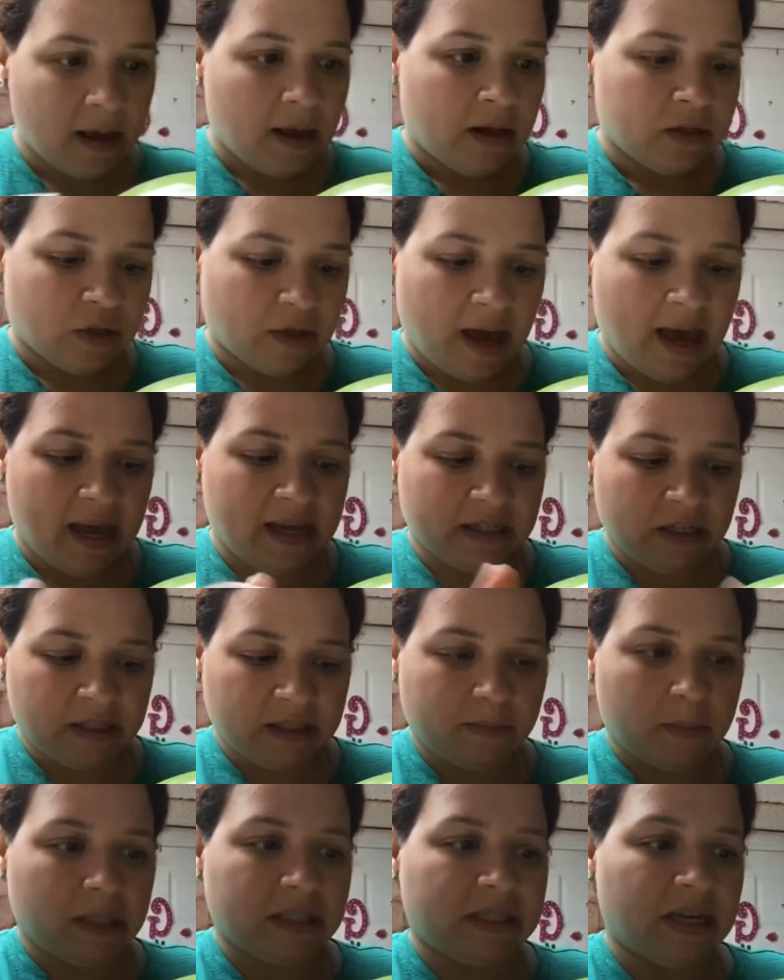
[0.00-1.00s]
So that egg was
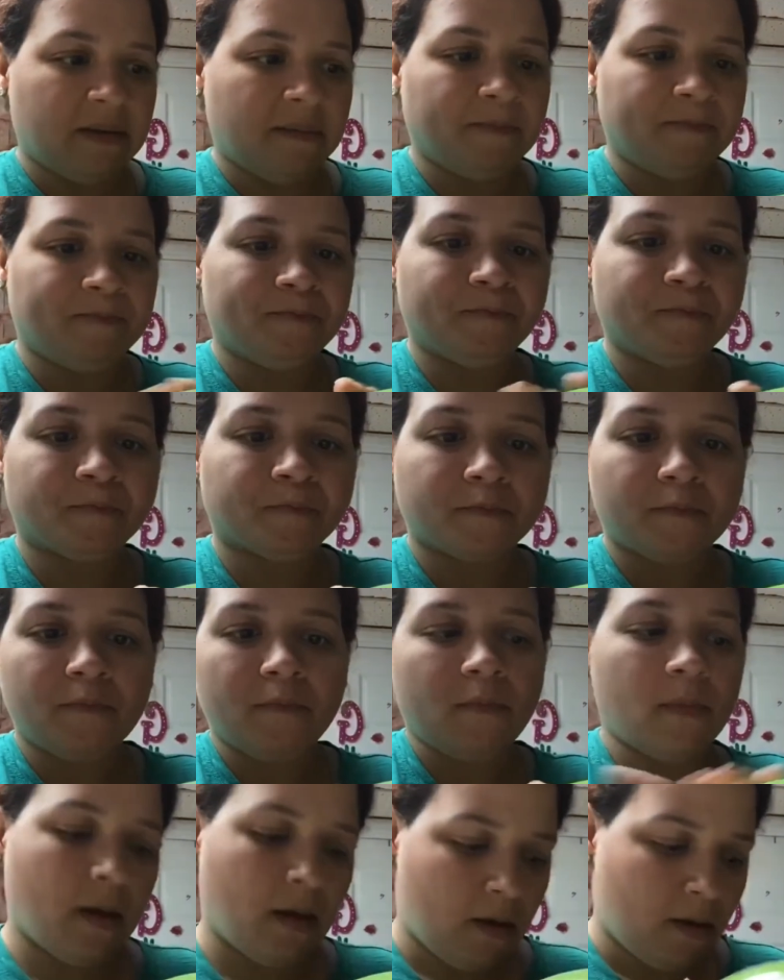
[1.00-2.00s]
mixed in.
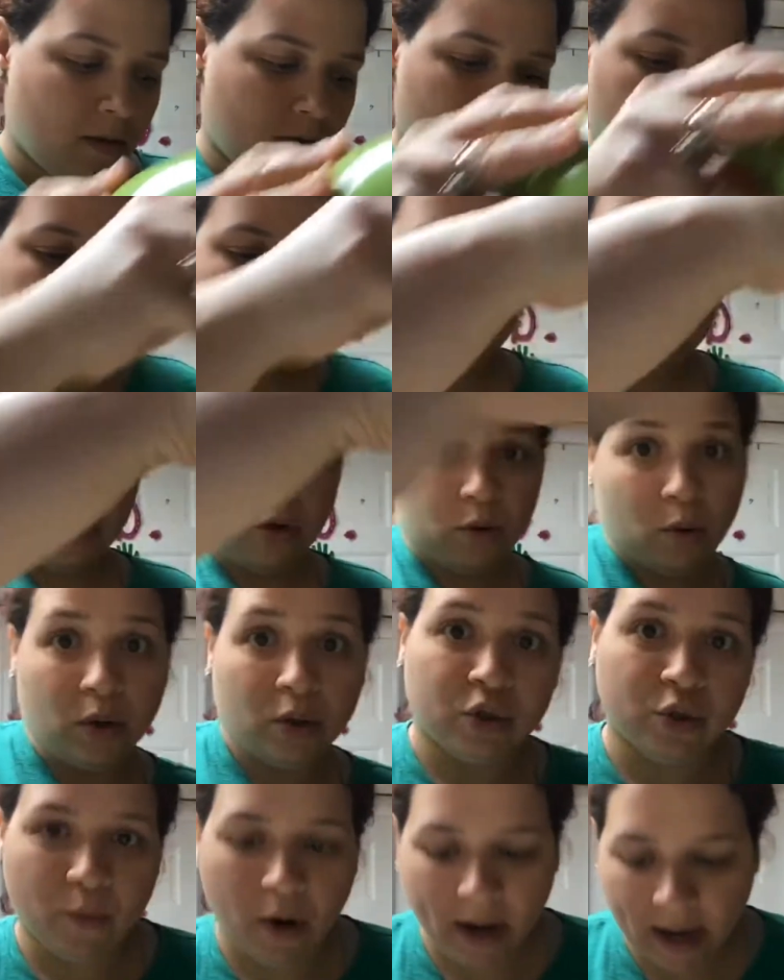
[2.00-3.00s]
So
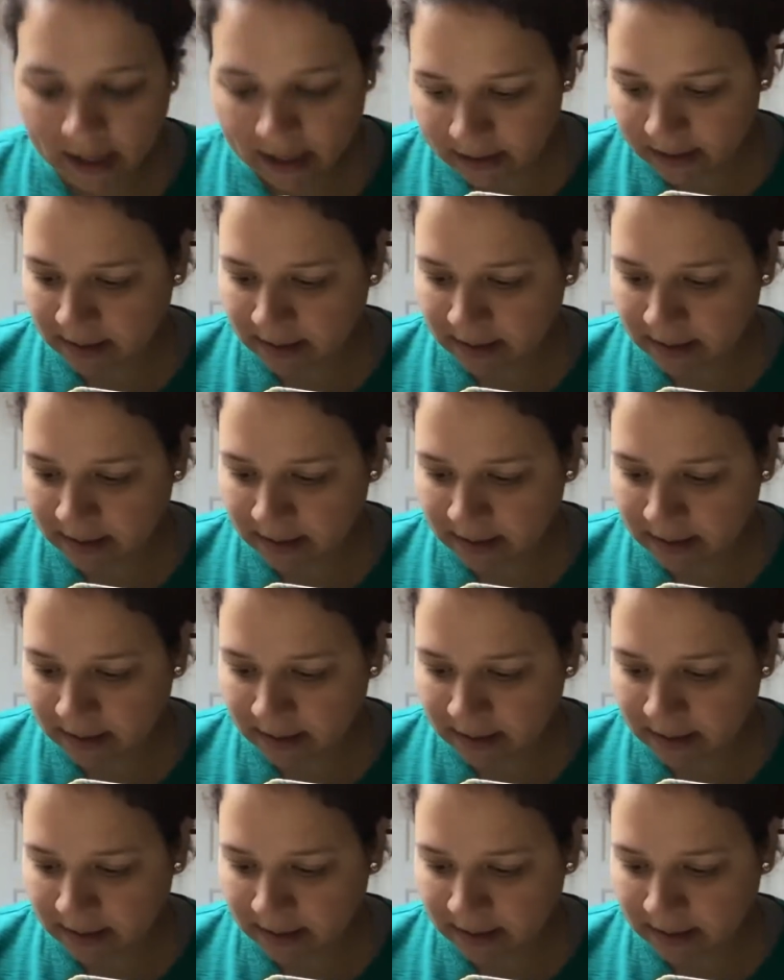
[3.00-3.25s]
2 more eggs.